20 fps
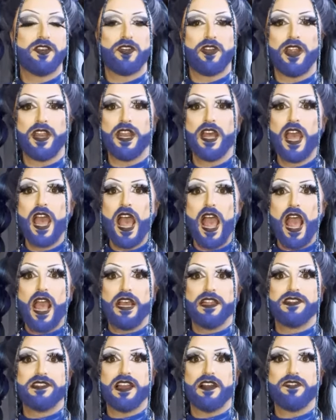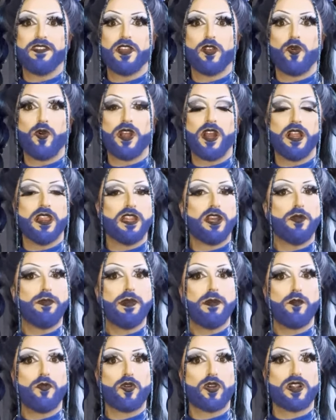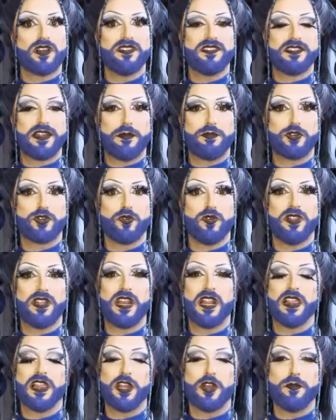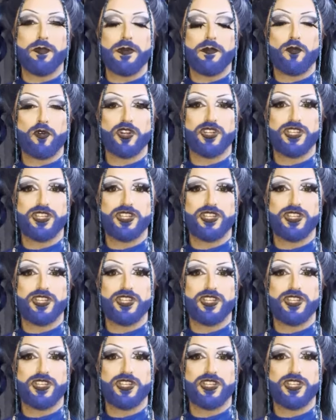her in. It's definitely going a little bit more conceptual and a little bit more